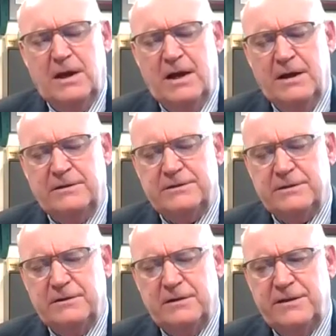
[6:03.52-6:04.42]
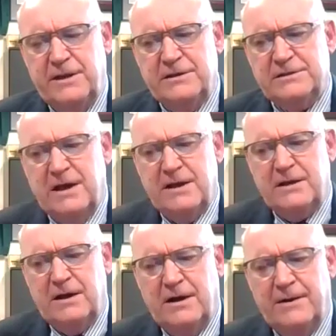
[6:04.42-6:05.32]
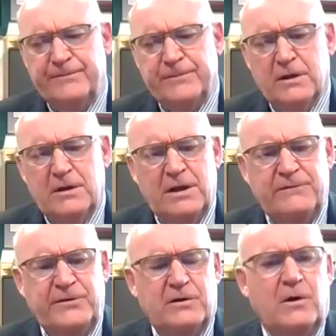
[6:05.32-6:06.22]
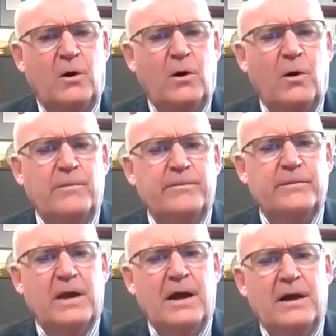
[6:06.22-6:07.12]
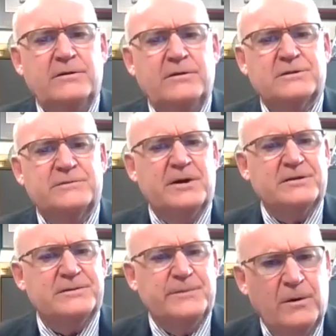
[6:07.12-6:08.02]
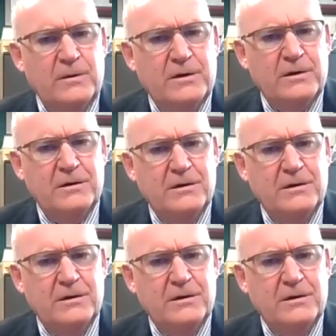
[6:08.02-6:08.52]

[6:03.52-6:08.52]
and things like if you're at home and you smell smoke,